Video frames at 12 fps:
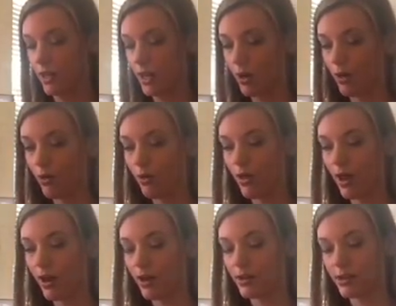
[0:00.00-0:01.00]
you know,
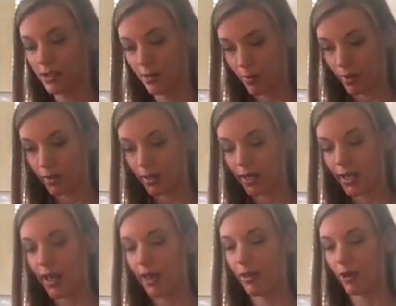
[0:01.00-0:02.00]
their
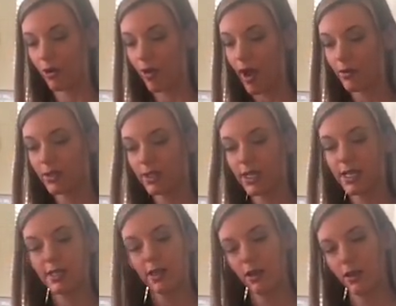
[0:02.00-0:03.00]
stability and their
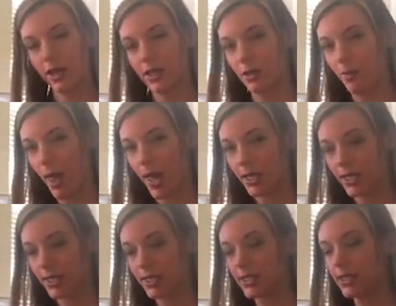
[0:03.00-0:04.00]
groundedness and their
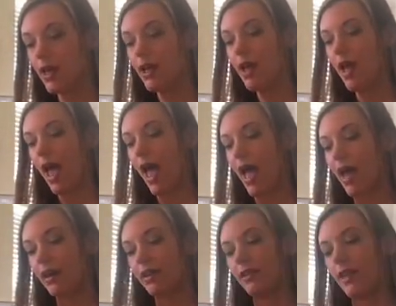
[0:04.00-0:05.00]
independence
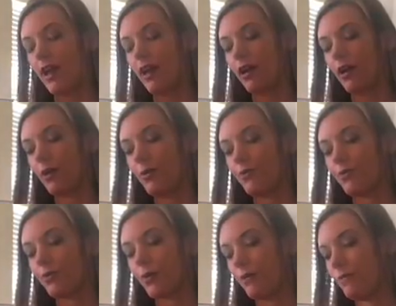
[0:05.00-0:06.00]
and their
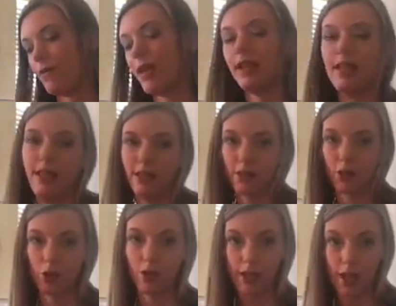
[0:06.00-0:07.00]
feelings
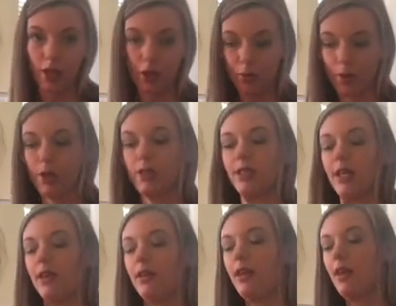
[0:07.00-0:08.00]
towards the other
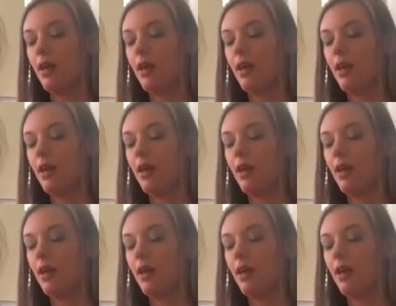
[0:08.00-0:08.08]
person.